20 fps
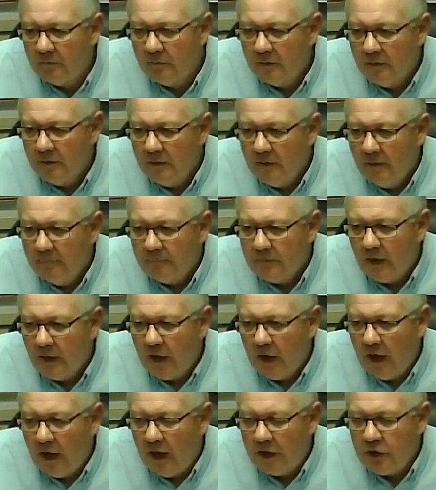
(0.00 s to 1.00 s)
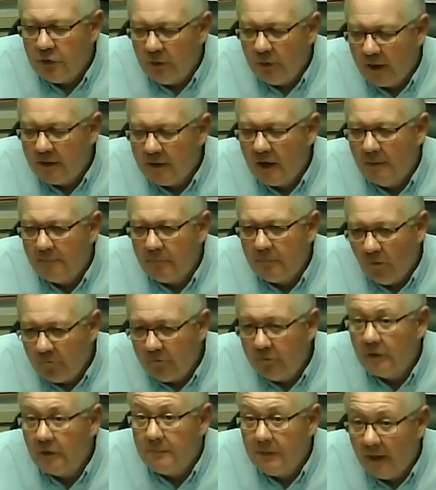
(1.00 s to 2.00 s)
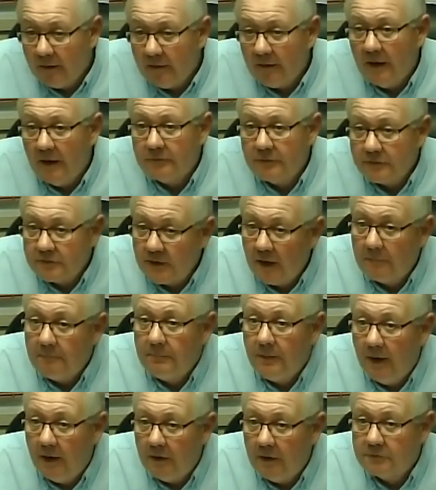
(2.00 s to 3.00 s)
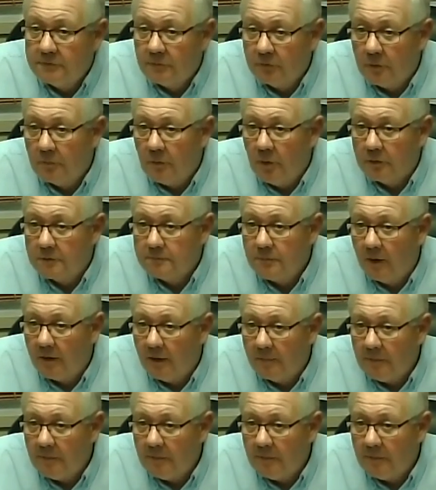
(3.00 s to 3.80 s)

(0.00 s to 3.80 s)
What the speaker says: you end up hopefully being on the same page for the most part.